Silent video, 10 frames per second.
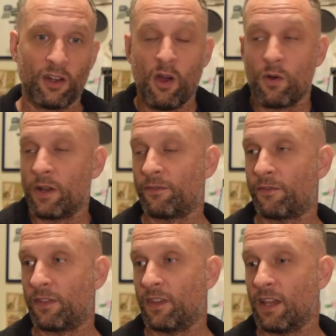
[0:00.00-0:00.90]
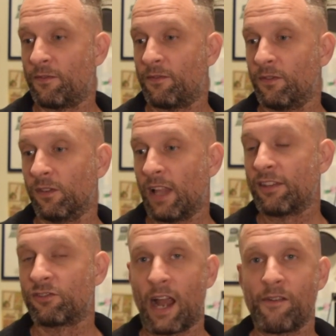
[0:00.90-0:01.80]
Oh, if
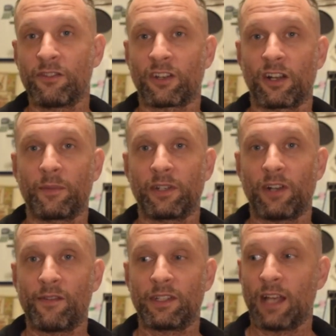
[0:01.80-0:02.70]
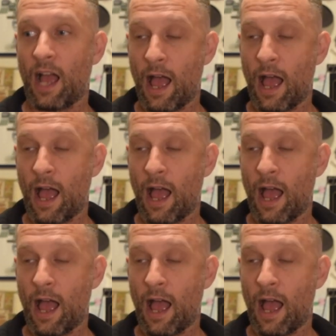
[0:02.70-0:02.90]
less drivers are going to be driving,